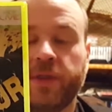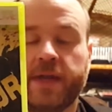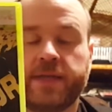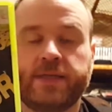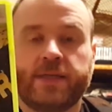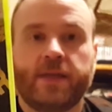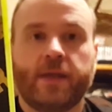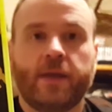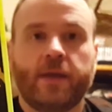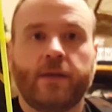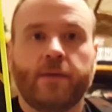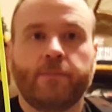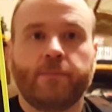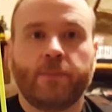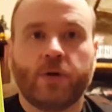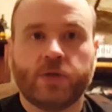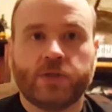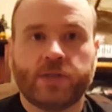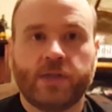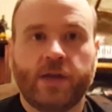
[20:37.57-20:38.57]
that did
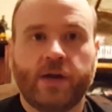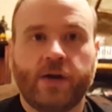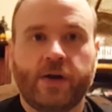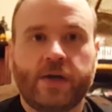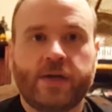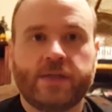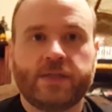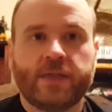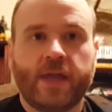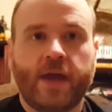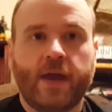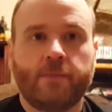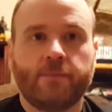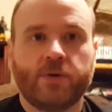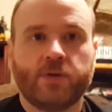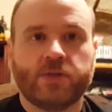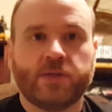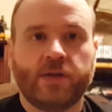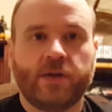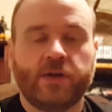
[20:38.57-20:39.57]
Mercenaries and
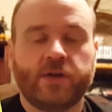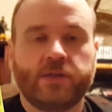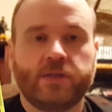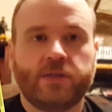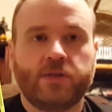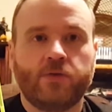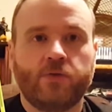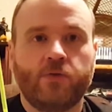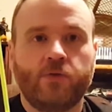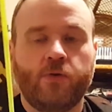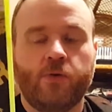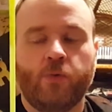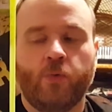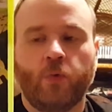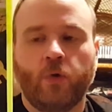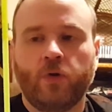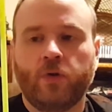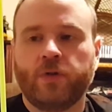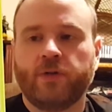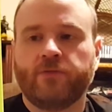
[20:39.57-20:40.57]
Mercenaries 2,
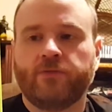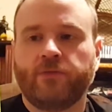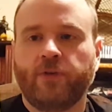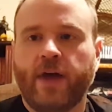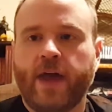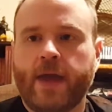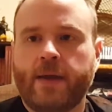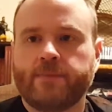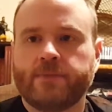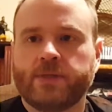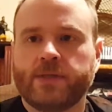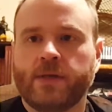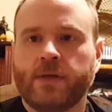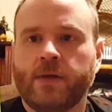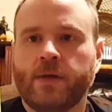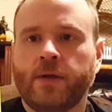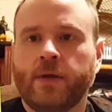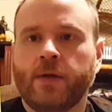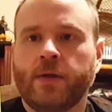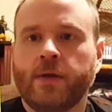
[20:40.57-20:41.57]
World in Flames.
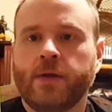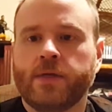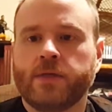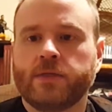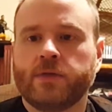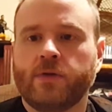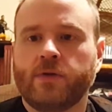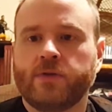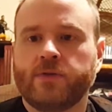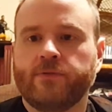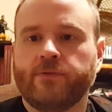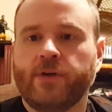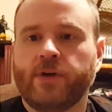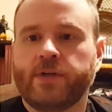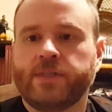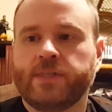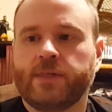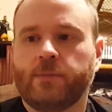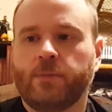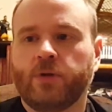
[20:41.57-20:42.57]
So it's very
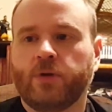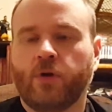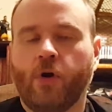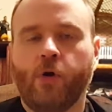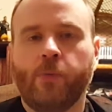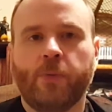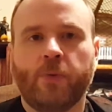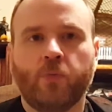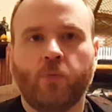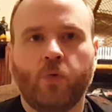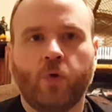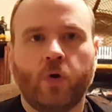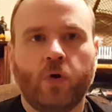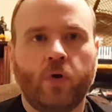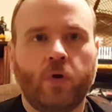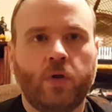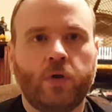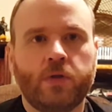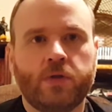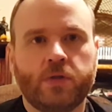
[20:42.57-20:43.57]
similar open
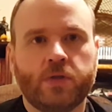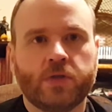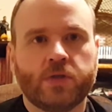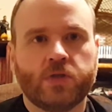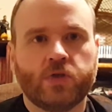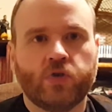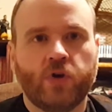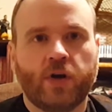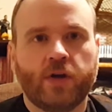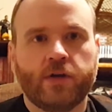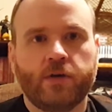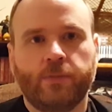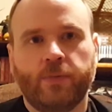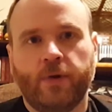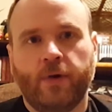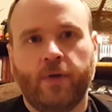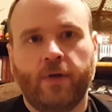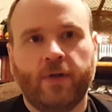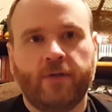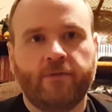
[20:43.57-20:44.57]
world,
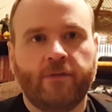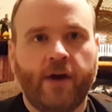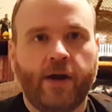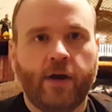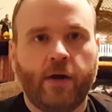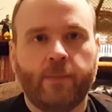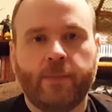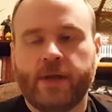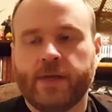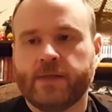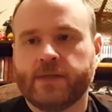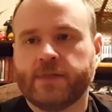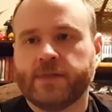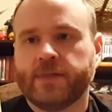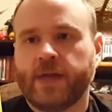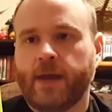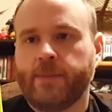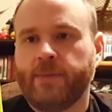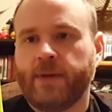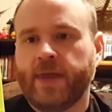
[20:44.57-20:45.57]
destructible environments
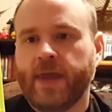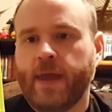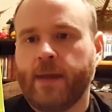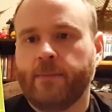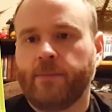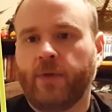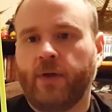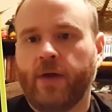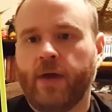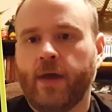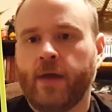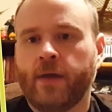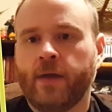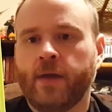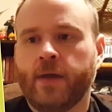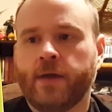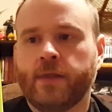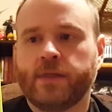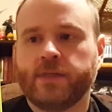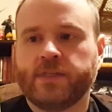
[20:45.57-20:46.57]
type of gameplay.
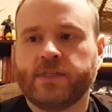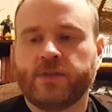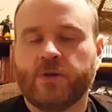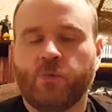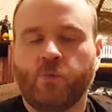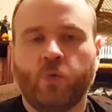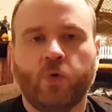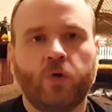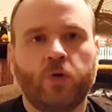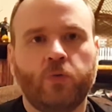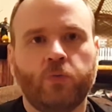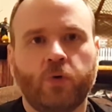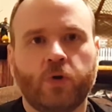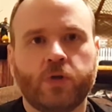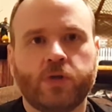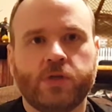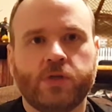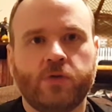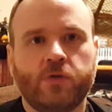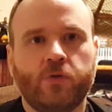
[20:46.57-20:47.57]
This is in World
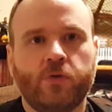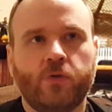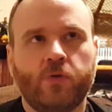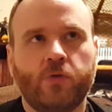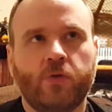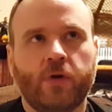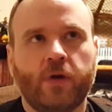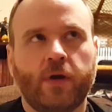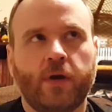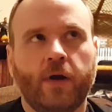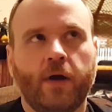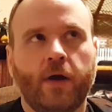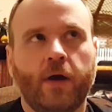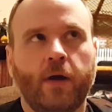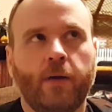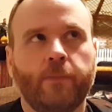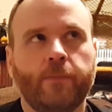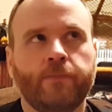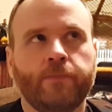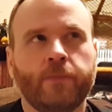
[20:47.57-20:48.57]
War II.
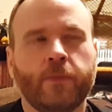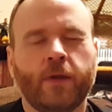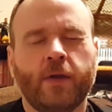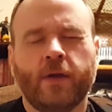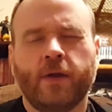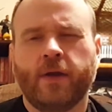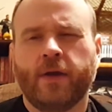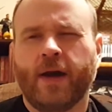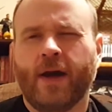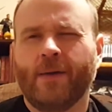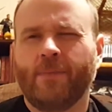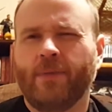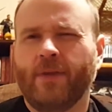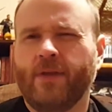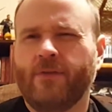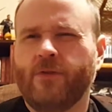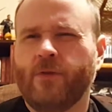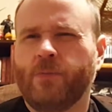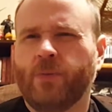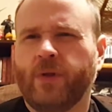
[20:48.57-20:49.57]
I
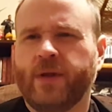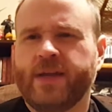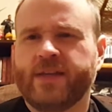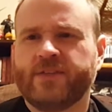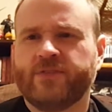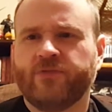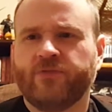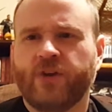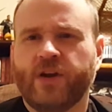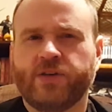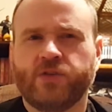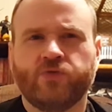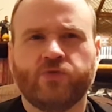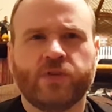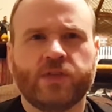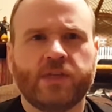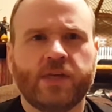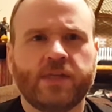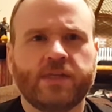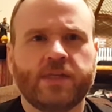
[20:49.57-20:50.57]
believe you play as French
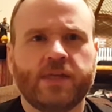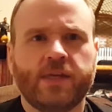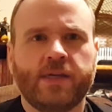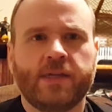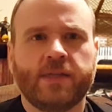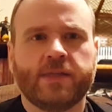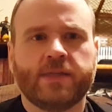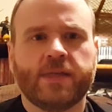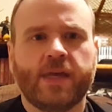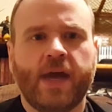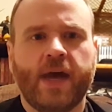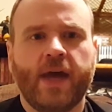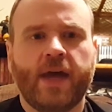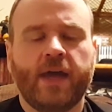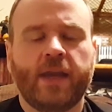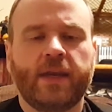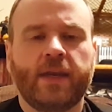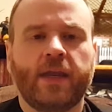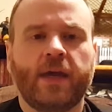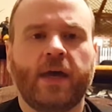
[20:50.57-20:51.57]
resistance,
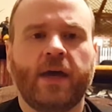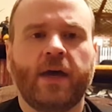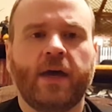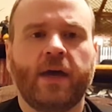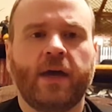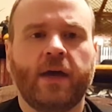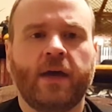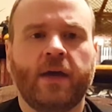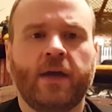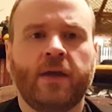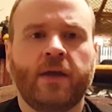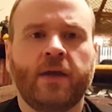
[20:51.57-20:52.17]
and the